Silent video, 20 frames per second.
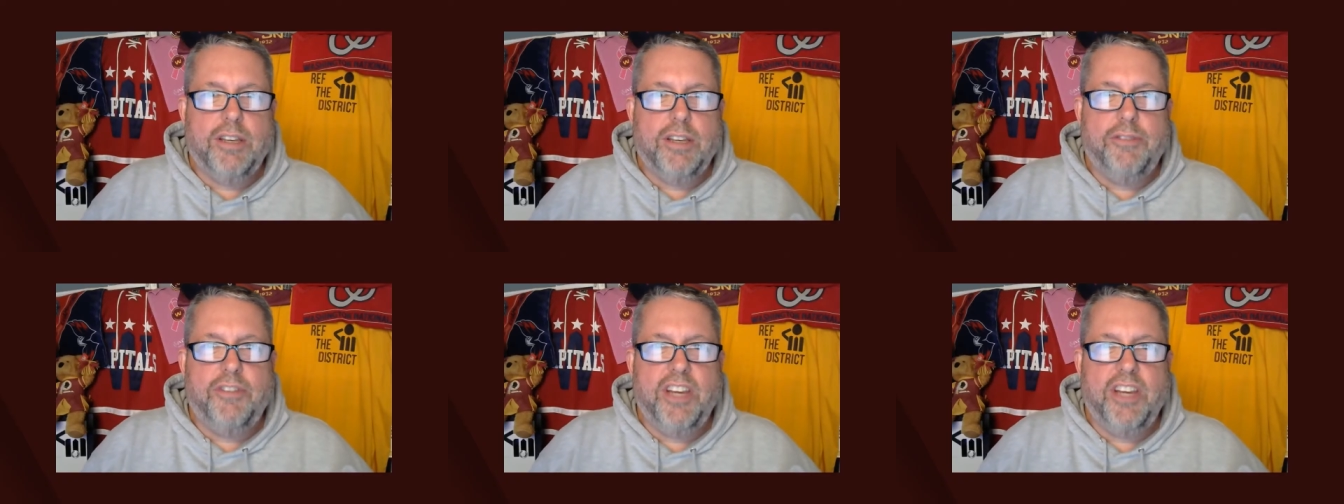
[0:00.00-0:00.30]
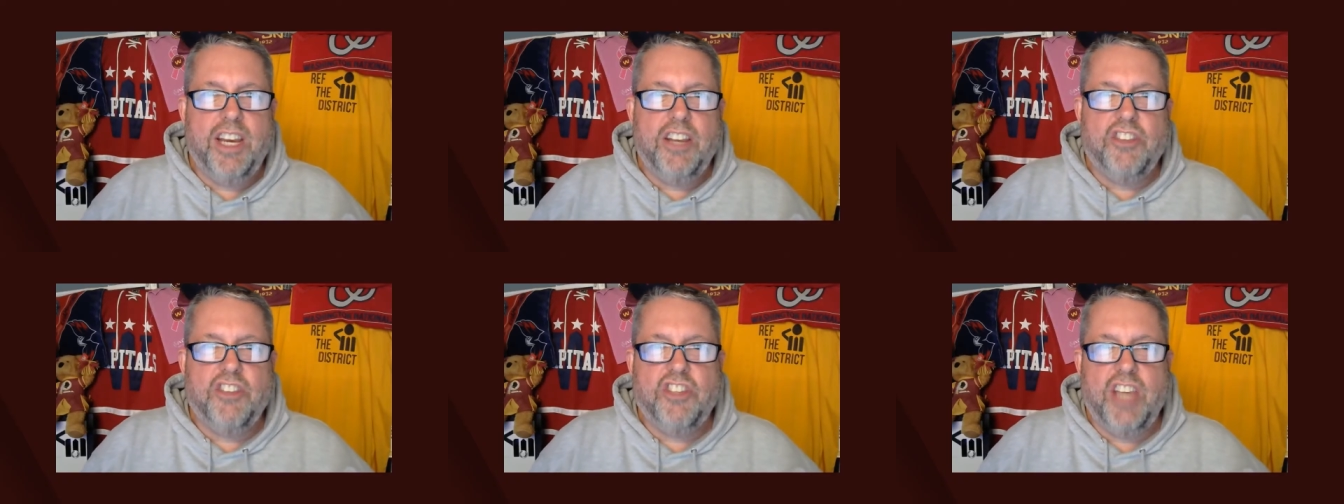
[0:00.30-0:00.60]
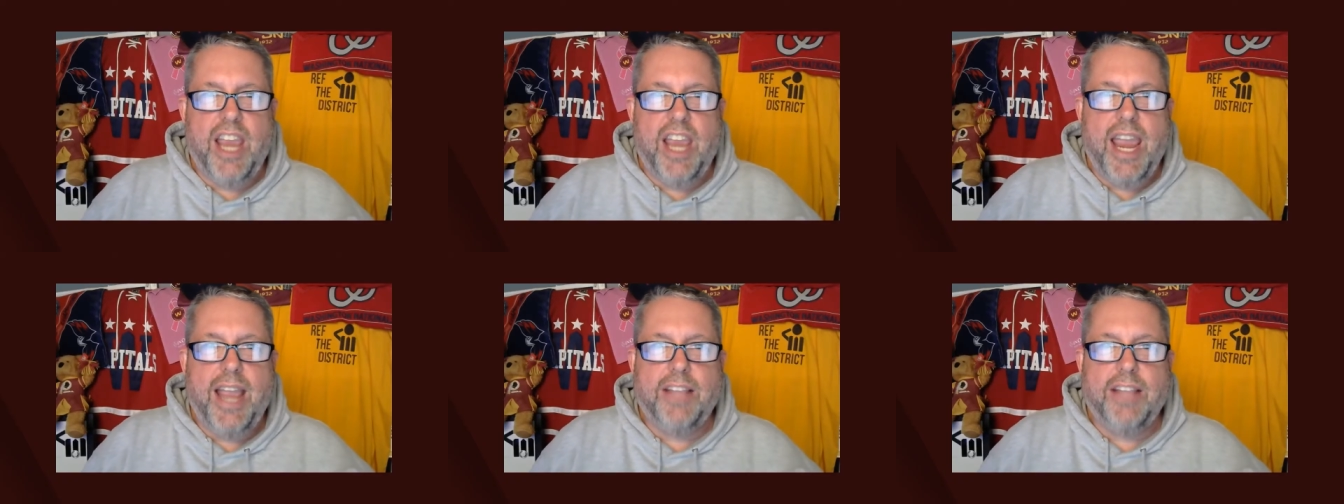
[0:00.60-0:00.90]
If you get a
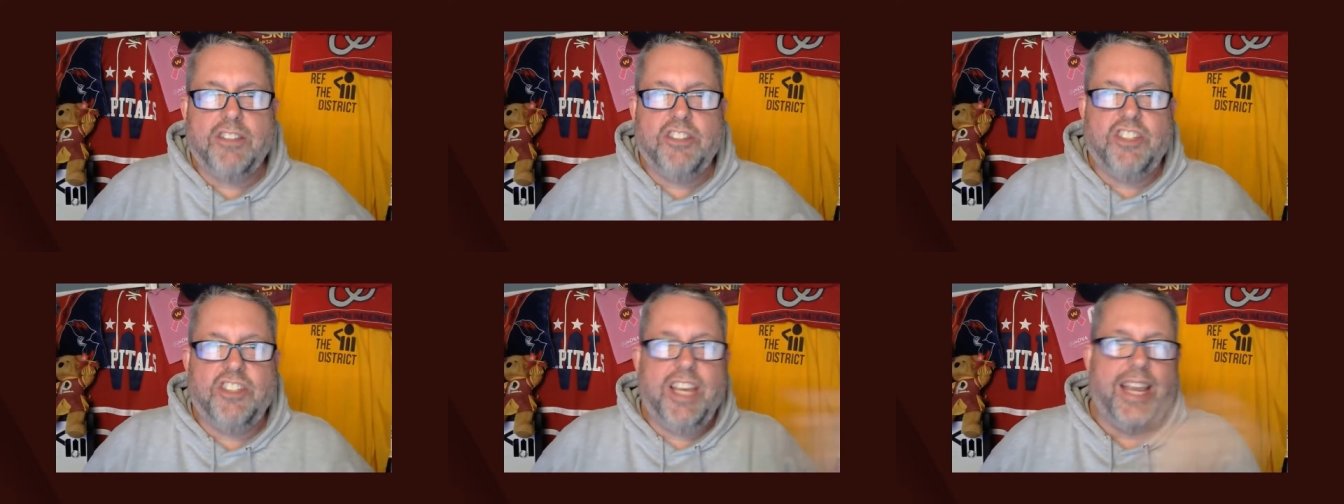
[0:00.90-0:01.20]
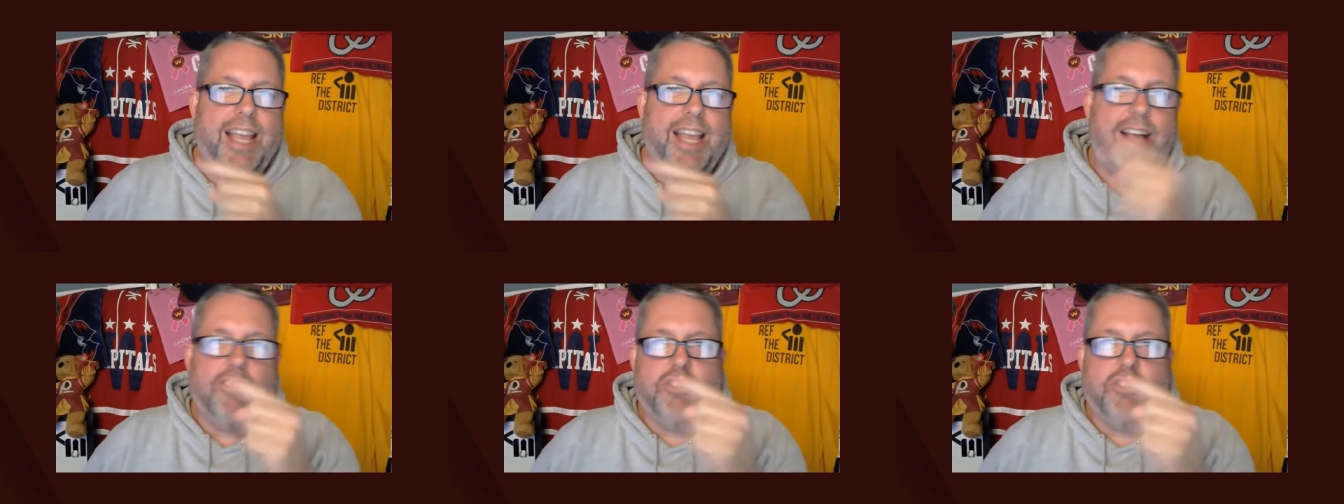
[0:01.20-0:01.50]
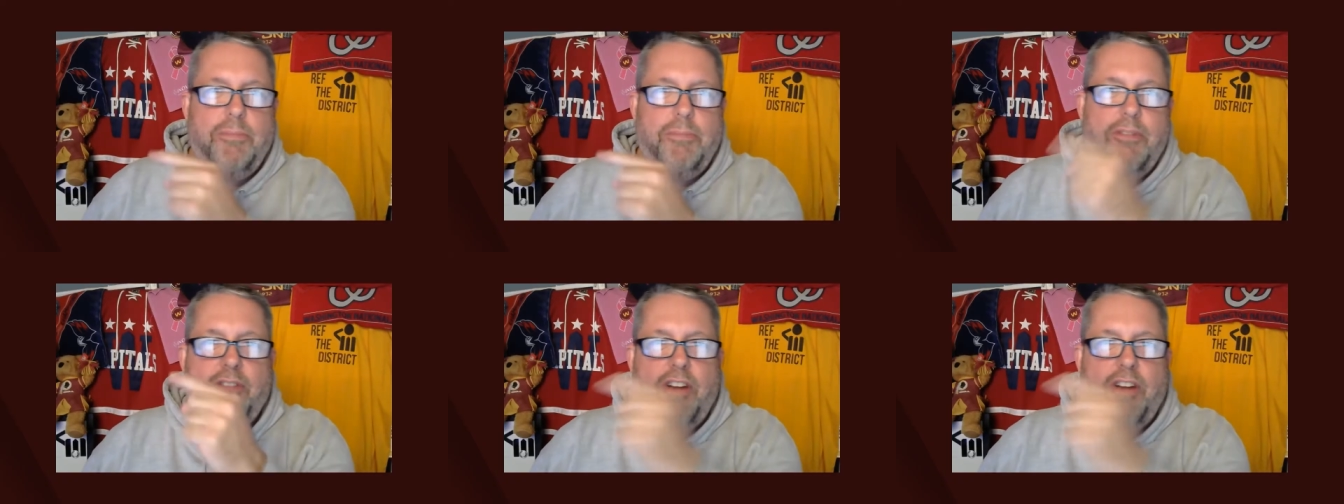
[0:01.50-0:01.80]
chance, check out
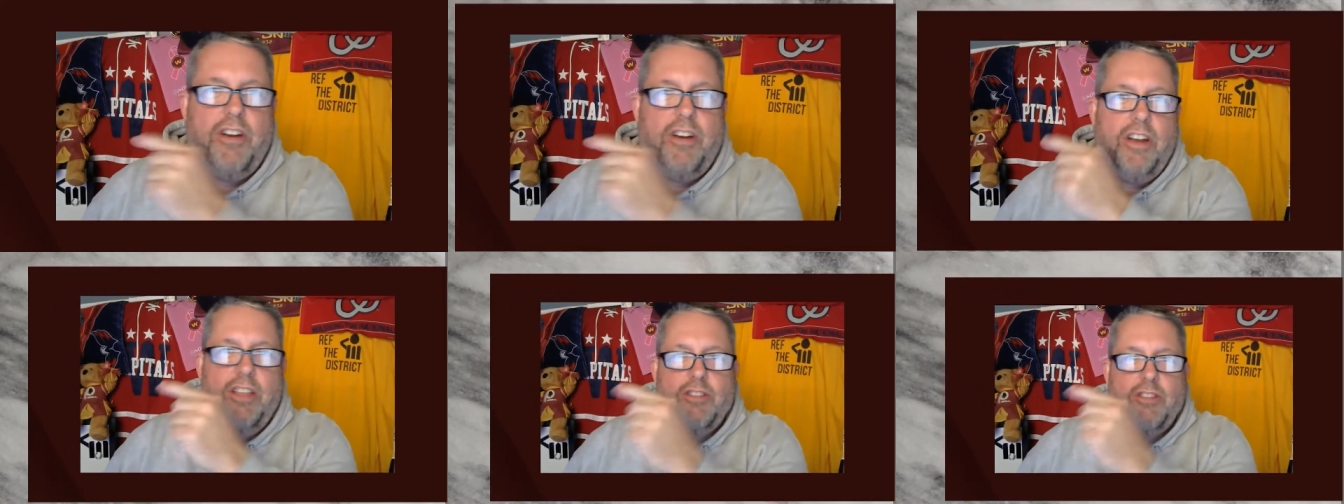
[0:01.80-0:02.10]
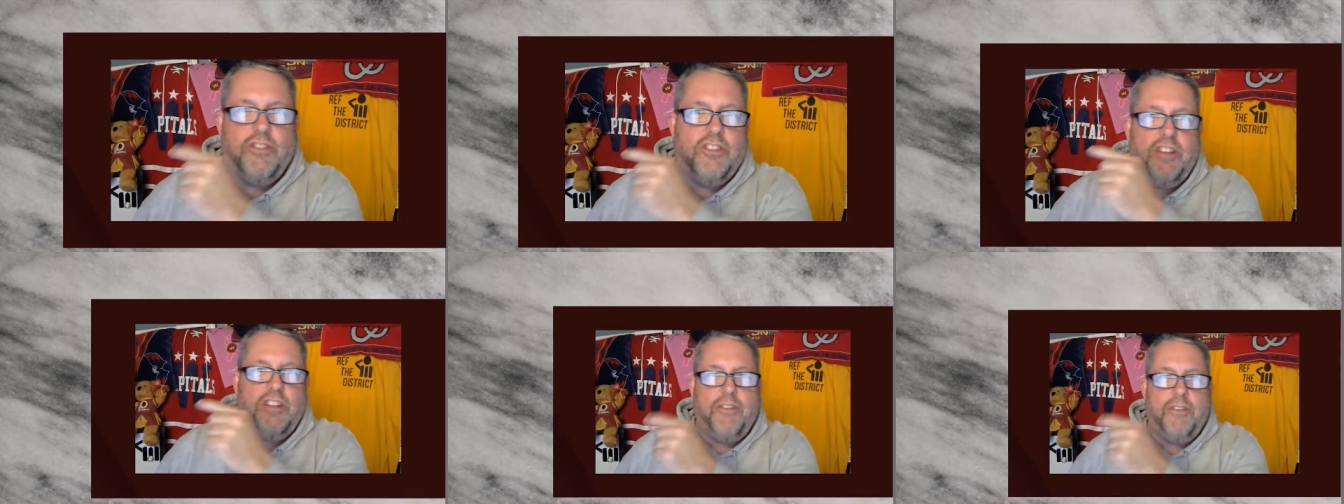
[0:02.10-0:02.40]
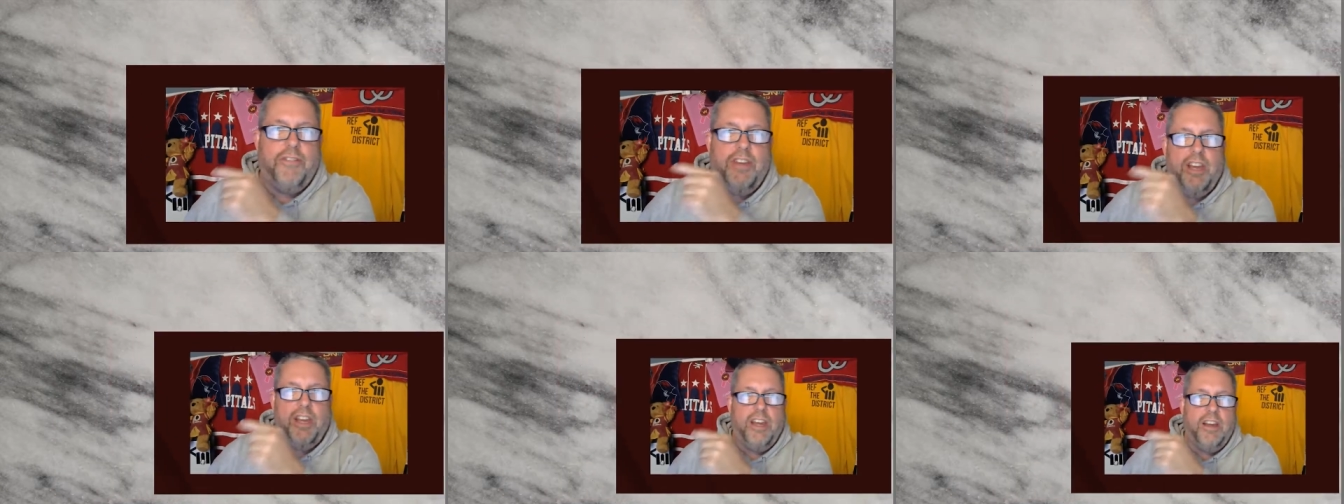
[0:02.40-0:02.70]
some of our other
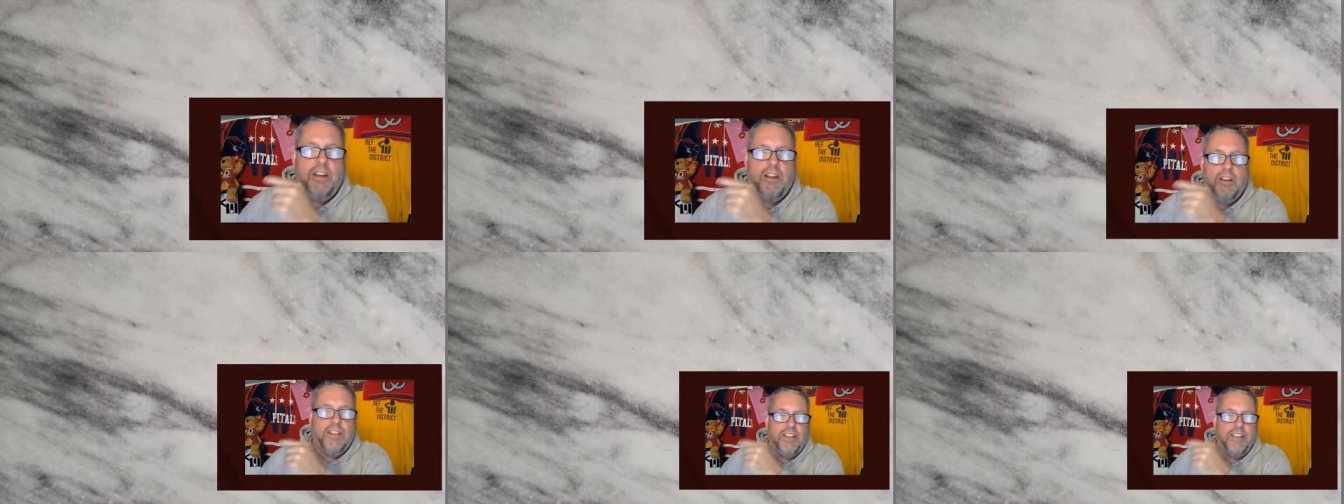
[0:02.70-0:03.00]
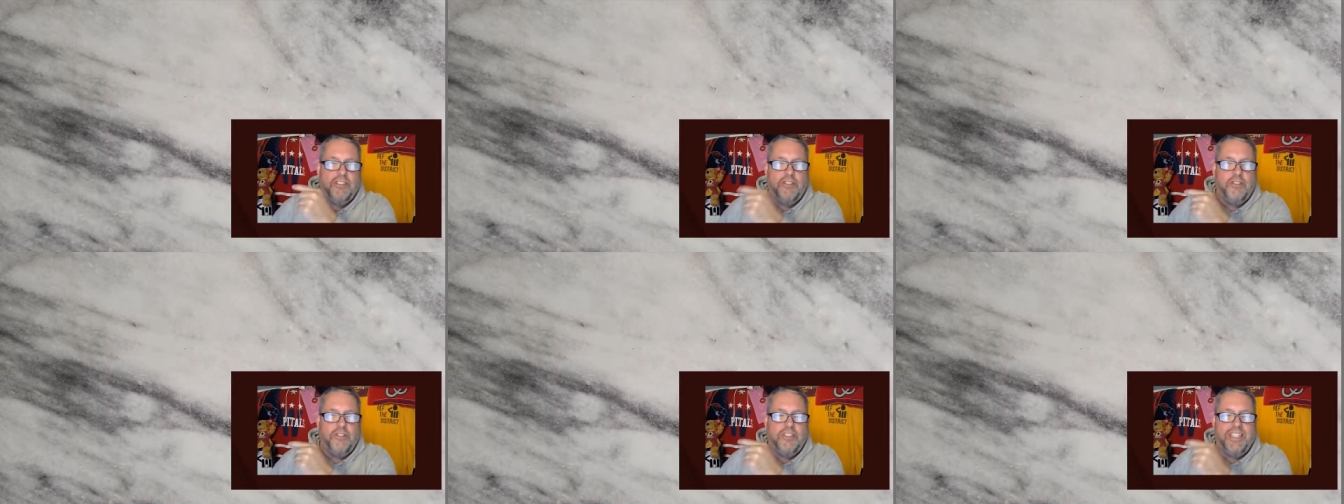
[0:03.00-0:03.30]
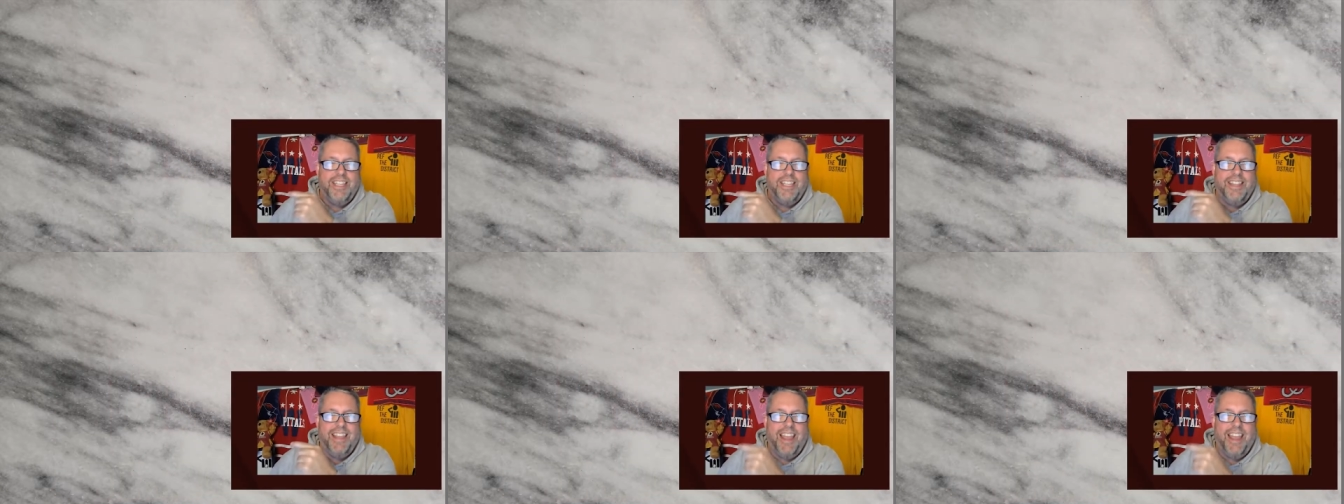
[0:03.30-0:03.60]
stuff here that you
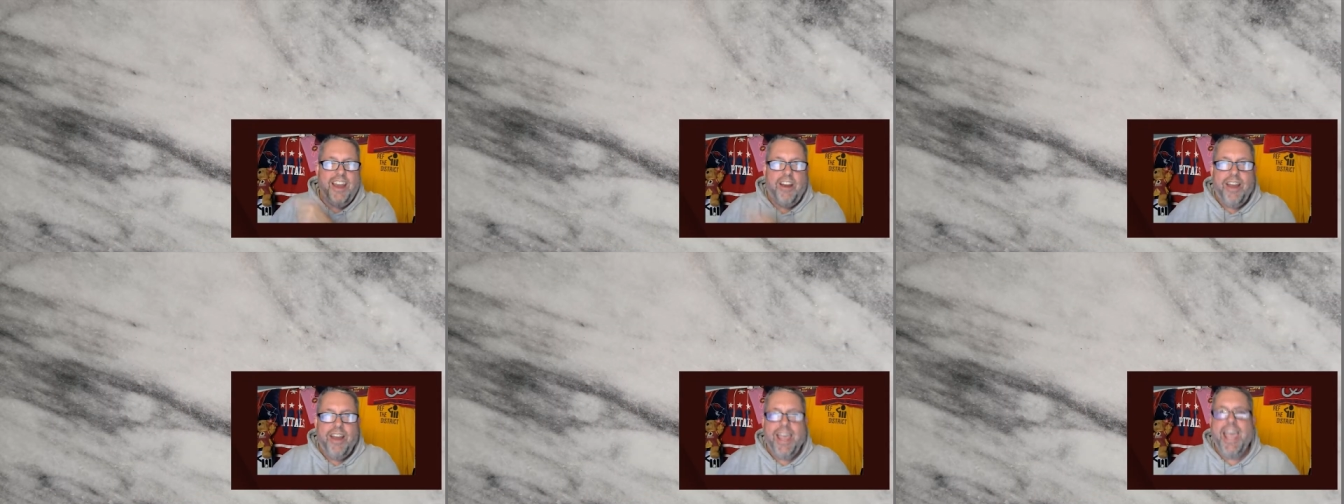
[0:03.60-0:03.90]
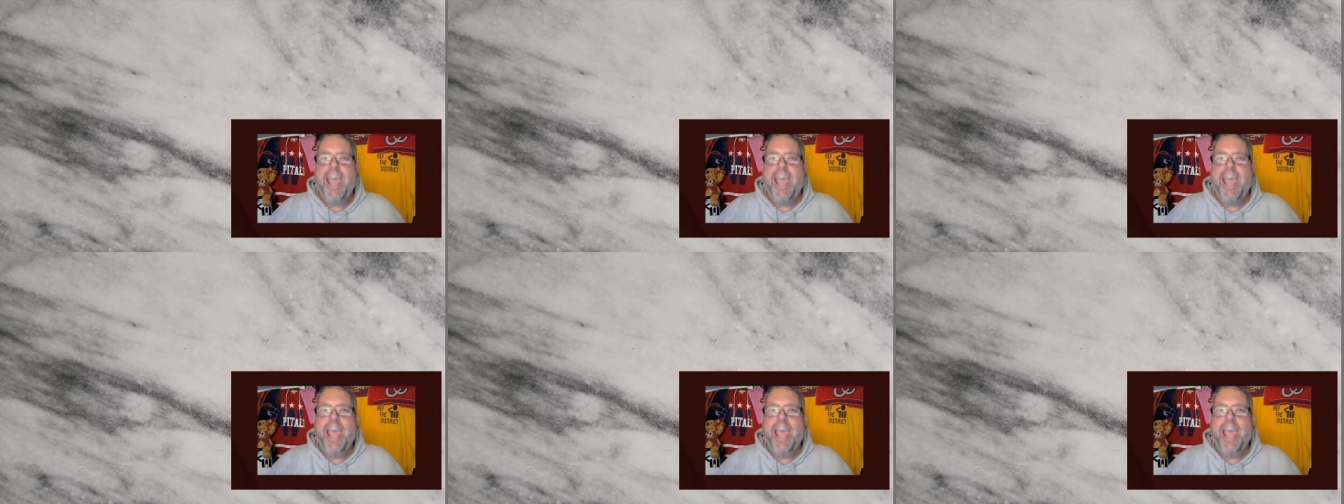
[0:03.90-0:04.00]
see there.